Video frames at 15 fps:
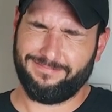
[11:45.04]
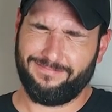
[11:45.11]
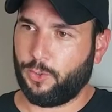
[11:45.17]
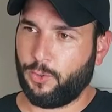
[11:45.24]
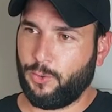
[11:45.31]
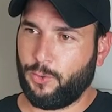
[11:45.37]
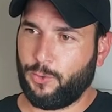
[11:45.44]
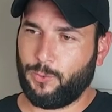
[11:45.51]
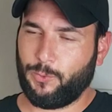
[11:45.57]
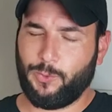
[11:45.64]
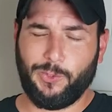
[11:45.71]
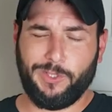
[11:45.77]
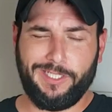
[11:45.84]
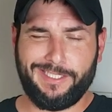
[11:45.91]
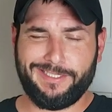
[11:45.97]

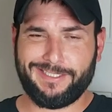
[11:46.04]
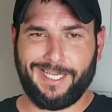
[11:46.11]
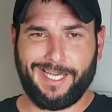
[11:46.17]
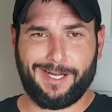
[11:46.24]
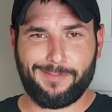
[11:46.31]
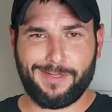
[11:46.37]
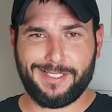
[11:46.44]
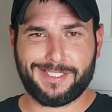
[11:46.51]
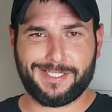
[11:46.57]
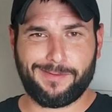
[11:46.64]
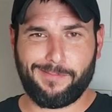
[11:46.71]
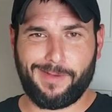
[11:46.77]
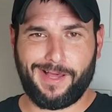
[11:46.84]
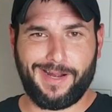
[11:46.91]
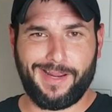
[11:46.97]
Always gotta be
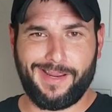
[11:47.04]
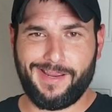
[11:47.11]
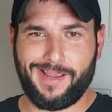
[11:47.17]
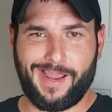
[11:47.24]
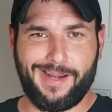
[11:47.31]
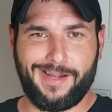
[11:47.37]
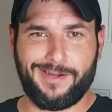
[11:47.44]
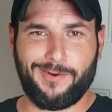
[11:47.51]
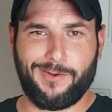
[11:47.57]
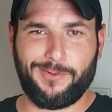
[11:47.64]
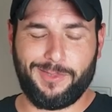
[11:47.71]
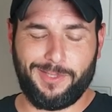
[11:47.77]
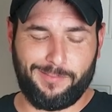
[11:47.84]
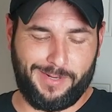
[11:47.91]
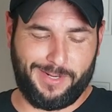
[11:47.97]
somebody hating
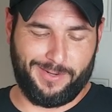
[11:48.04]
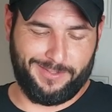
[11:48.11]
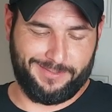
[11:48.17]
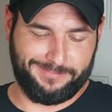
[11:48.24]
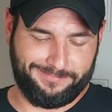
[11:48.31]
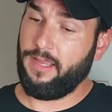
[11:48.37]
on the beard.